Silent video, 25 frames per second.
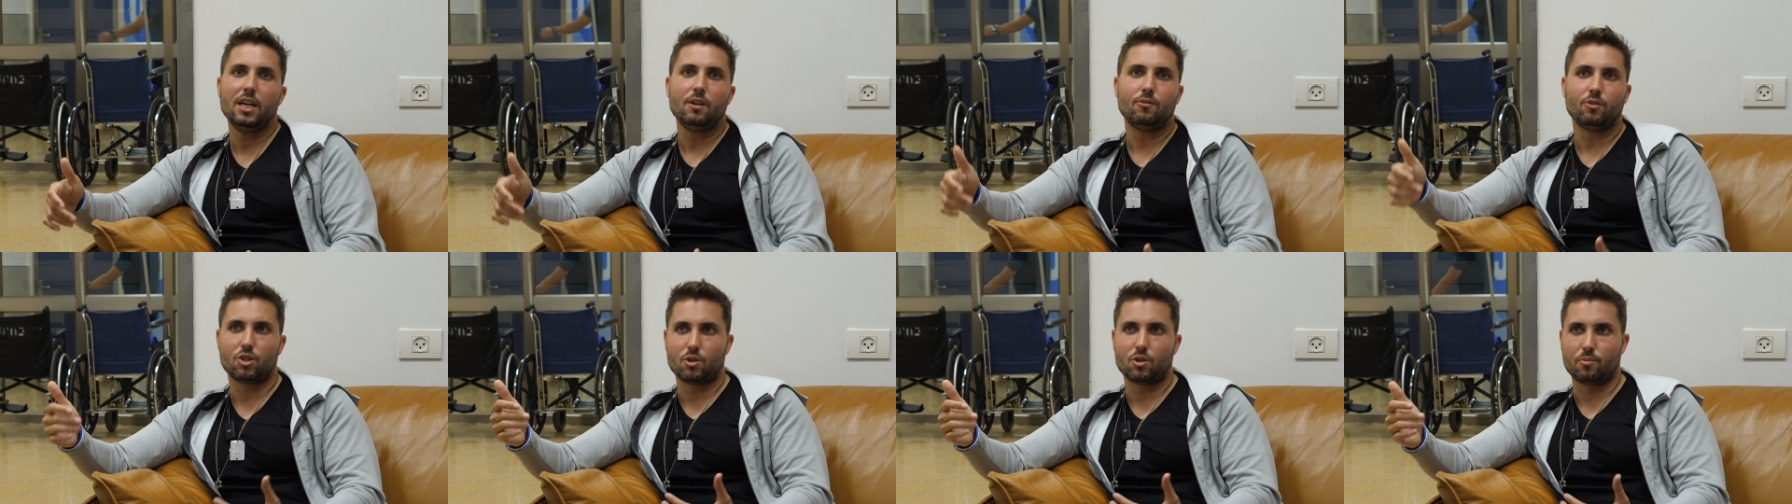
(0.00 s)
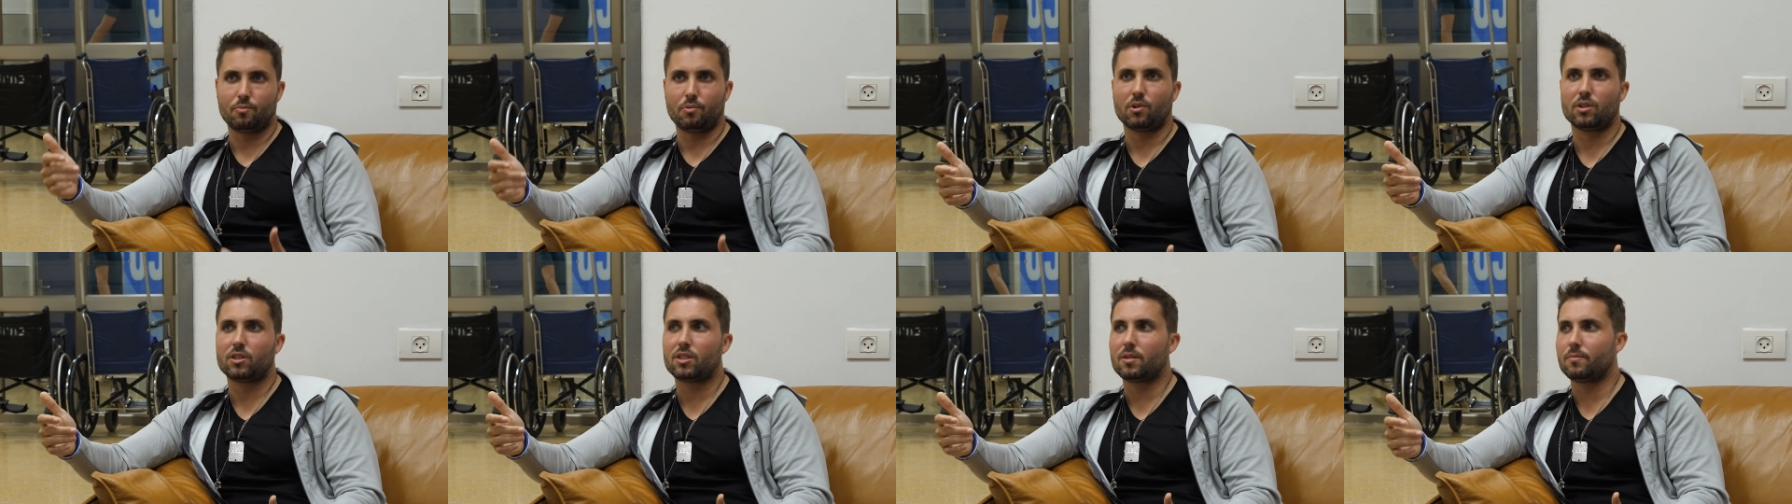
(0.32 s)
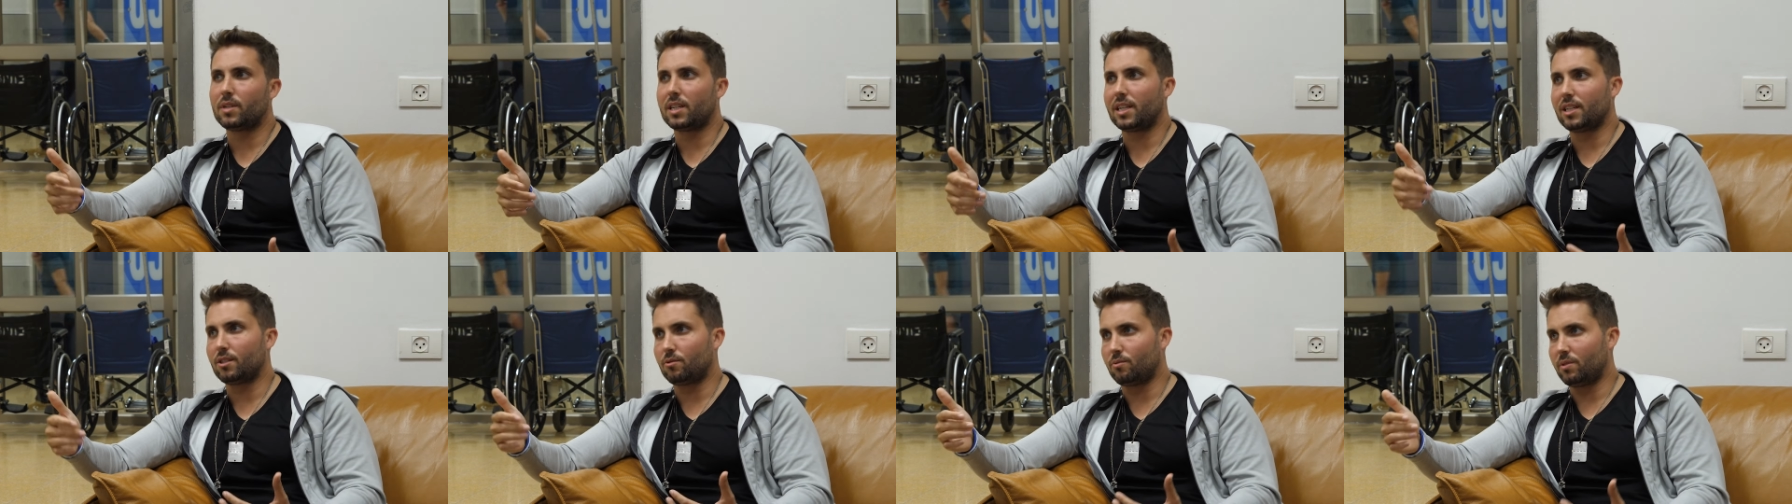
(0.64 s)
would support
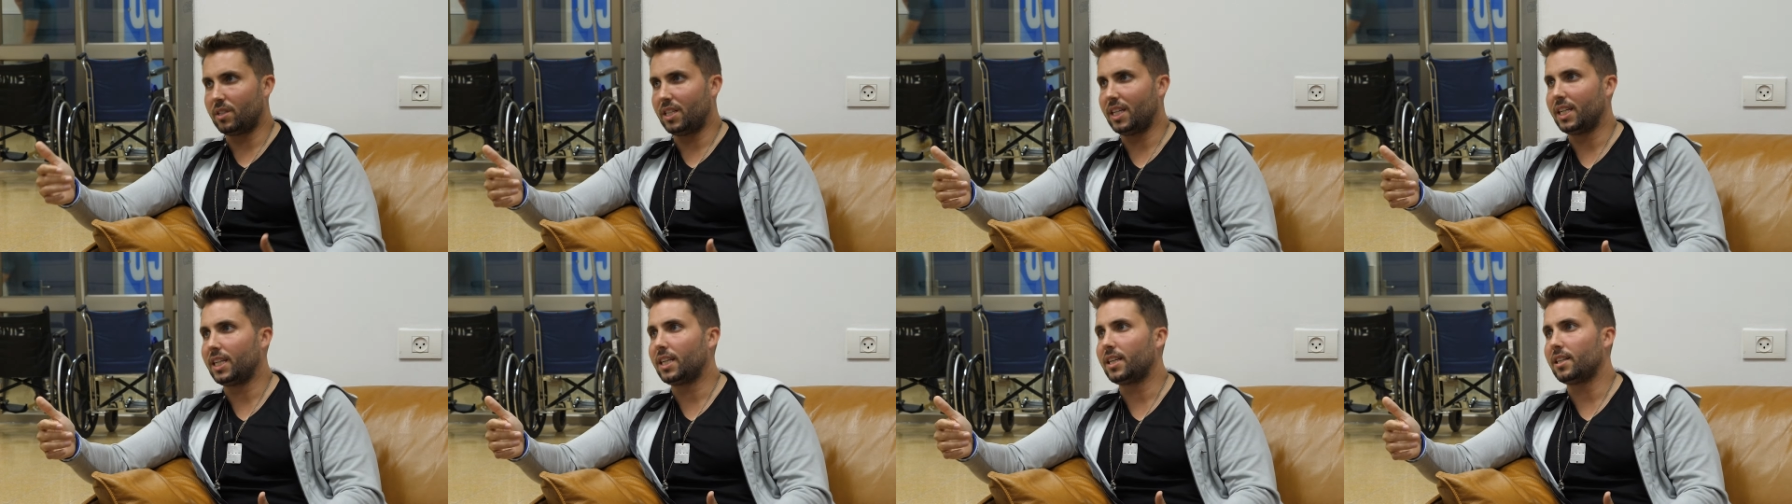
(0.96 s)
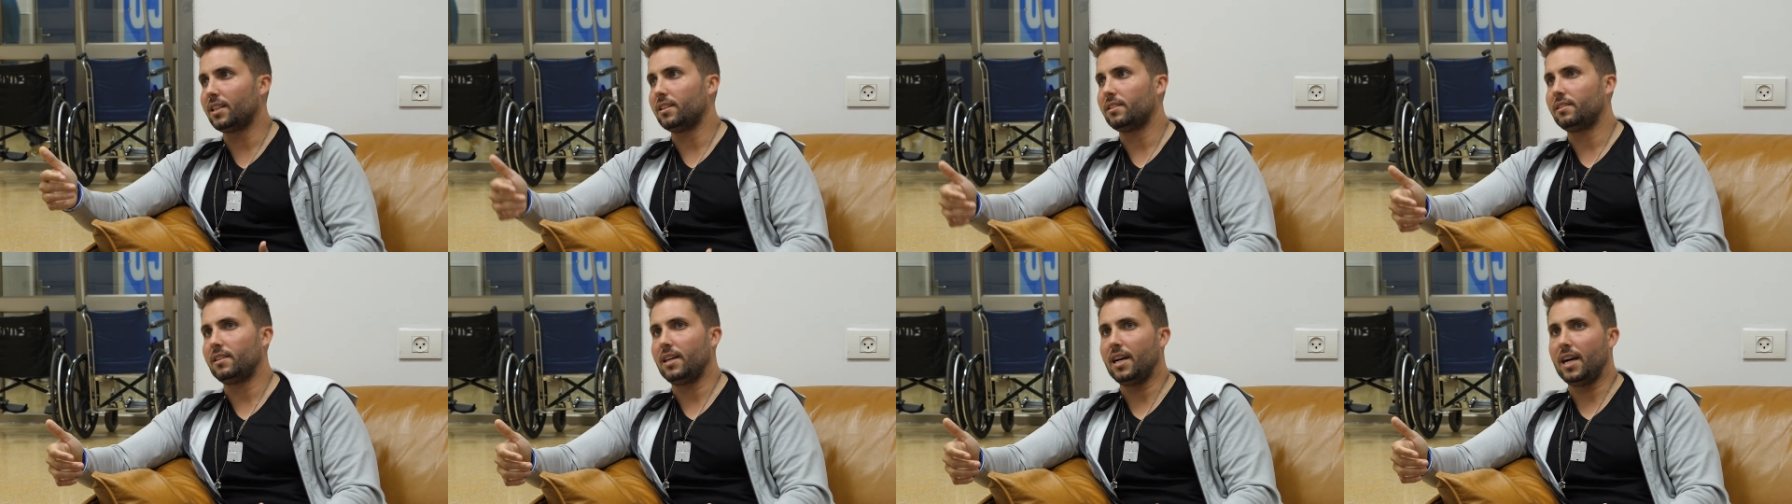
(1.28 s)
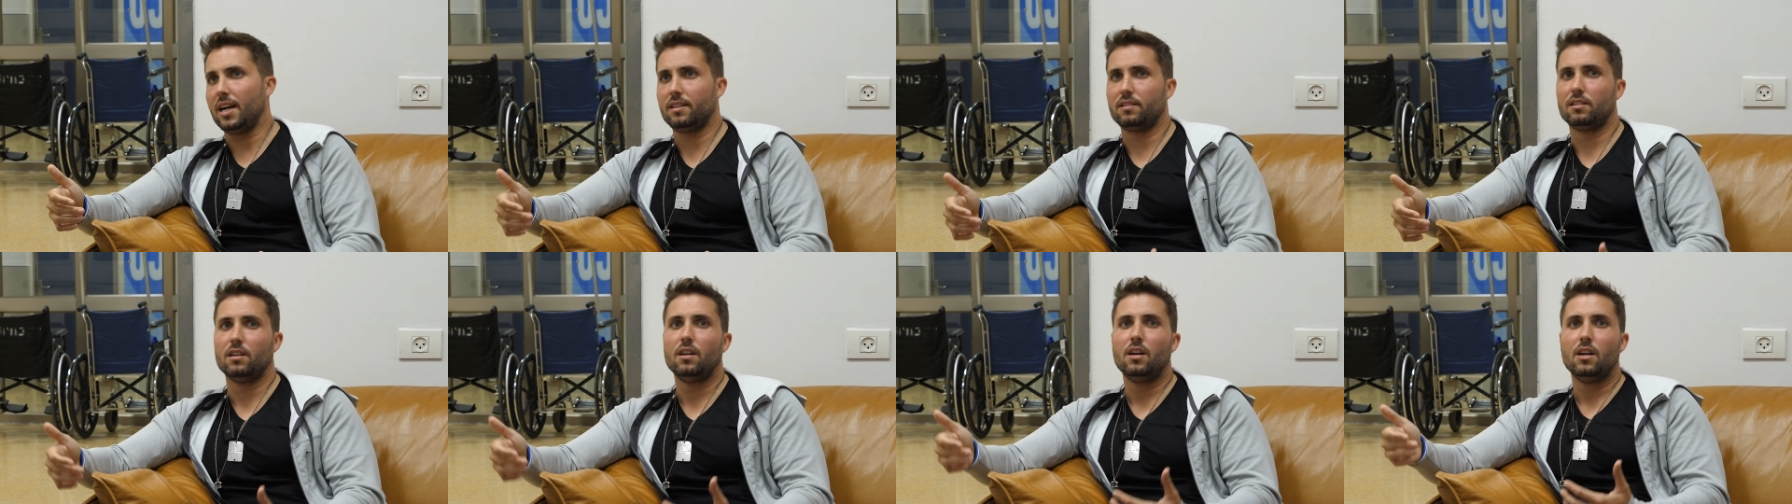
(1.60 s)
something as ridiculous
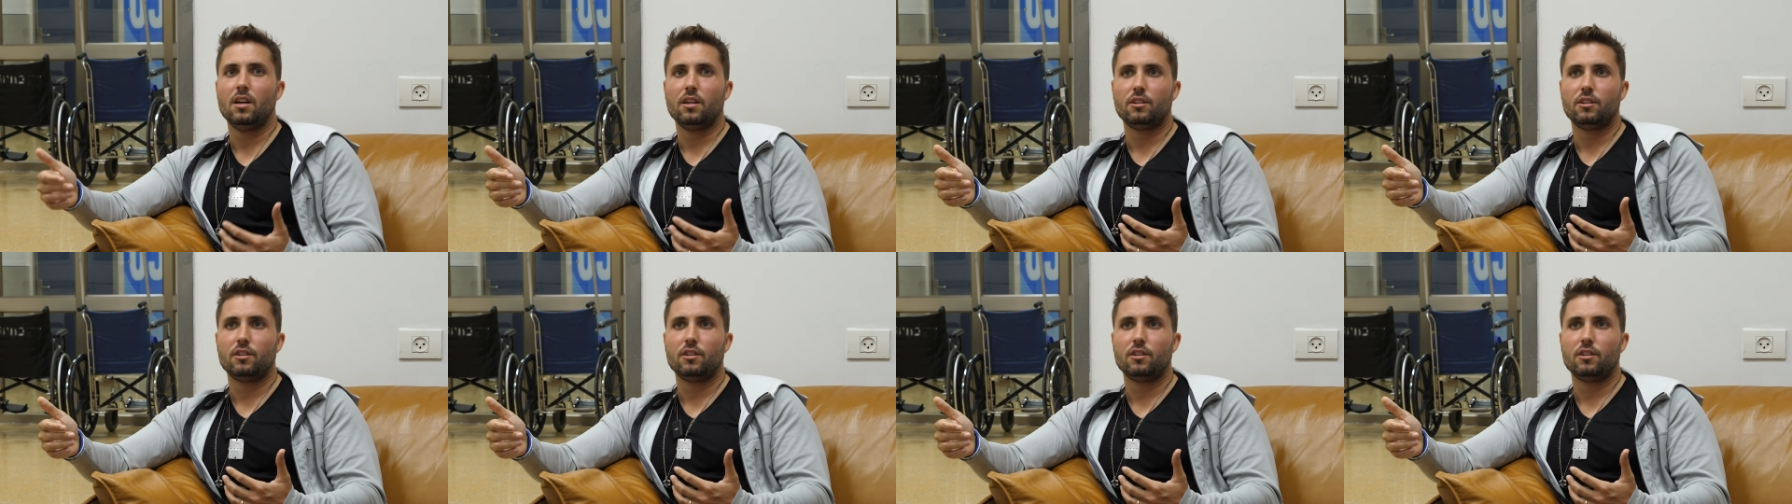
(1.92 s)
as